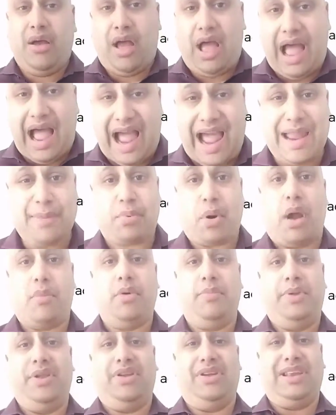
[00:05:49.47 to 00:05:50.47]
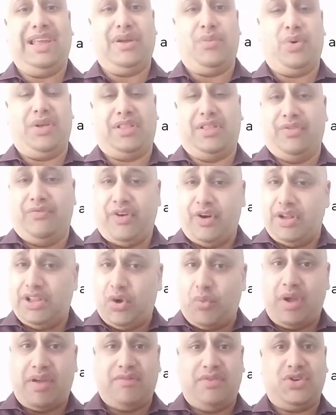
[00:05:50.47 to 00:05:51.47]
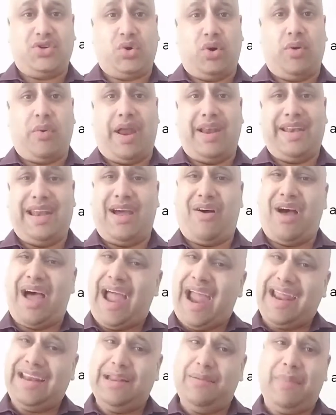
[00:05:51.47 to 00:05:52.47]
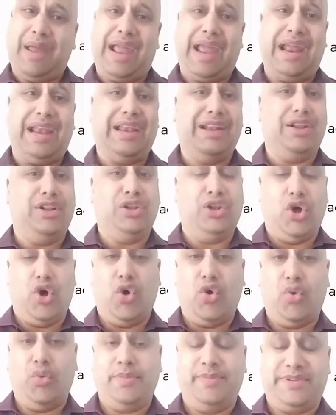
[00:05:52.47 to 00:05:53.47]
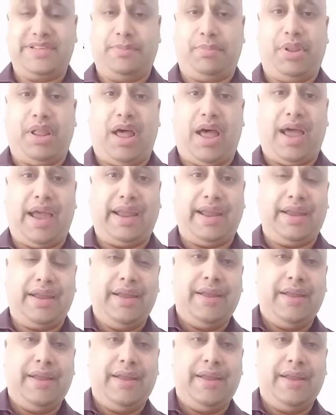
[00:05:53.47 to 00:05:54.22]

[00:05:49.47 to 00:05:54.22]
High probability with very low inventory right now, high demand, low supply,